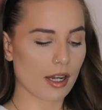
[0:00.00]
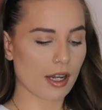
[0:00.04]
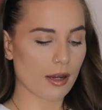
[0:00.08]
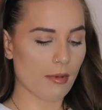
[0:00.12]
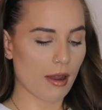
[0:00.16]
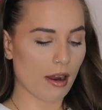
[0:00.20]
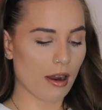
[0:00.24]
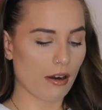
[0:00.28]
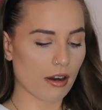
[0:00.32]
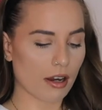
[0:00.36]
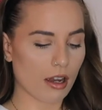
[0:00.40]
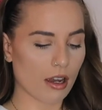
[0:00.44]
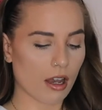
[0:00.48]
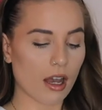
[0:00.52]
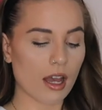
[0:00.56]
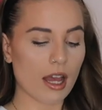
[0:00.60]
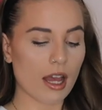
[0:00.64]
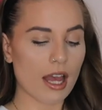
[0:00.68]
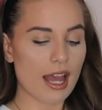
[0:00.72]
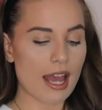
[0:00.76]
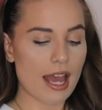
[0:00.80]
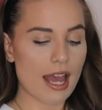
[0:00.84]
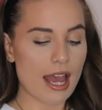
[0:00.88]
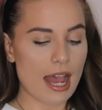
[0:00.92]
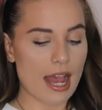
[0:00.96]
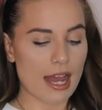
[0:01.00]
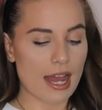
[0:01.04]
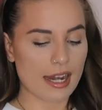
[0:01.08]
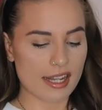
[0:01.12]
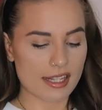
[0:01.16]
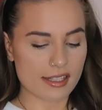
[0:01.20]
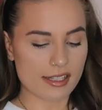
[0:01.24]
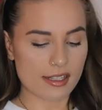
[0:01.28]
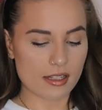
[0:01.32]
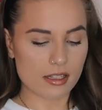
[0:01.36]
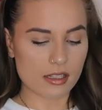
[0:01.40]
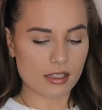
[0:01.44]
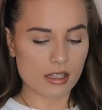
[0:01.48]
in america and
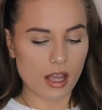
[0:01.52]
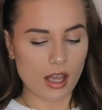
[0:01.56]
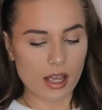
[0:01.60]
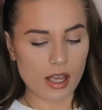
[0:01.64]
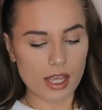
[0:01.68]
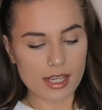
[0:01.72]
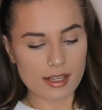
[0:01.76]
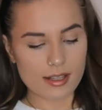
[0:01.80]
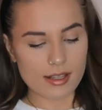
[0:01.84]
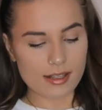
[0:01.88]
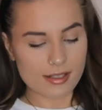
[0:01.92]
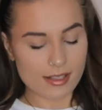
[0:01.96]
it's a si